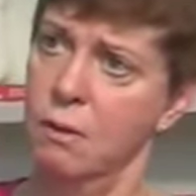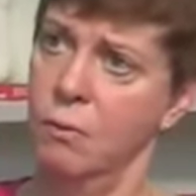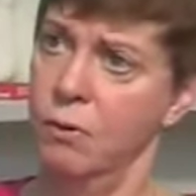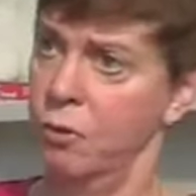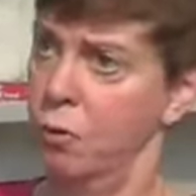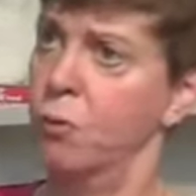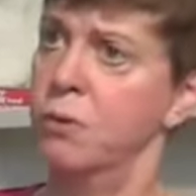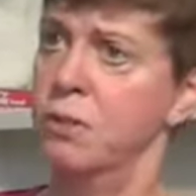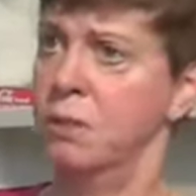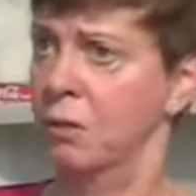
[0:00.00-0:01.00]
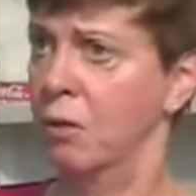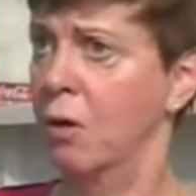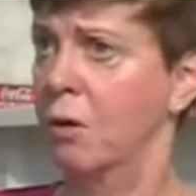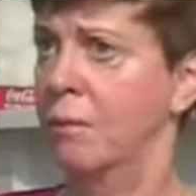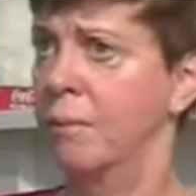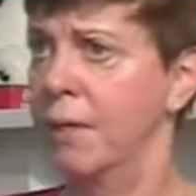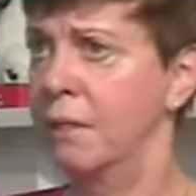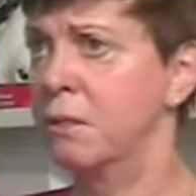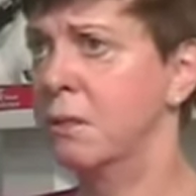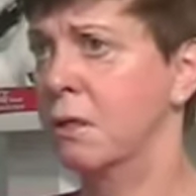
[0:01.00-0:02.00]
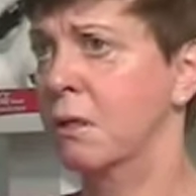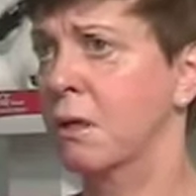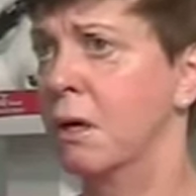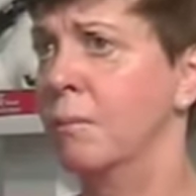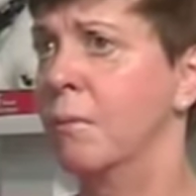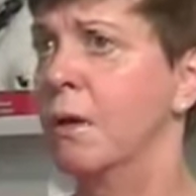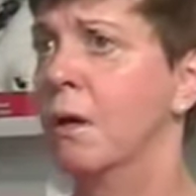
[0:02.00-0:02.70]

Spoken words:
with the thorns still on, being stuck up.